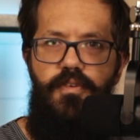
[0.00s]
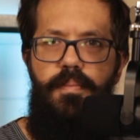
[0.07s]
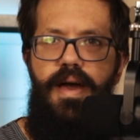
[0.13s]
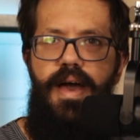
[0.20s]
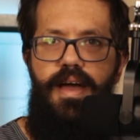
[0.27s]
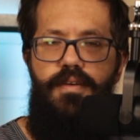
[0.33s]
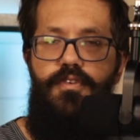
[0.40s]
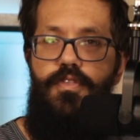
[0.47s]

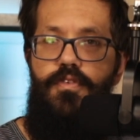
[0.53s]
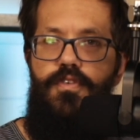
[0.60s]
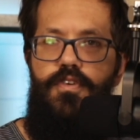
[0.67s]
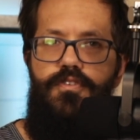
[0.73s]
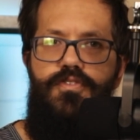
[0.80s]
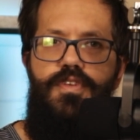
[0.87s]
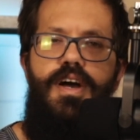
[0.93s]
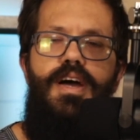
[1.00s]
bag for the
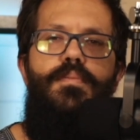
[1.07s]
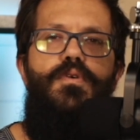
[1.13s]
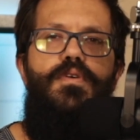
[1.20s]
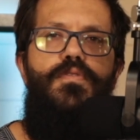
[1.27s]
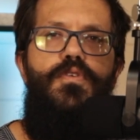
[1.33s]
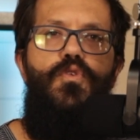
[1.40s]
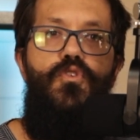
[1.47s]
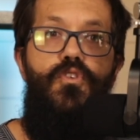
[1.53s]
first time, or
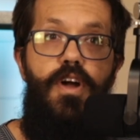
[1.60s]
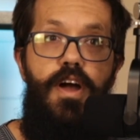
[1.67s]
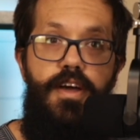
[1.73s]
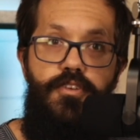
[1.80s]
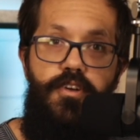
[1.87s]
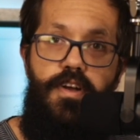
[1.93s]
if you grind your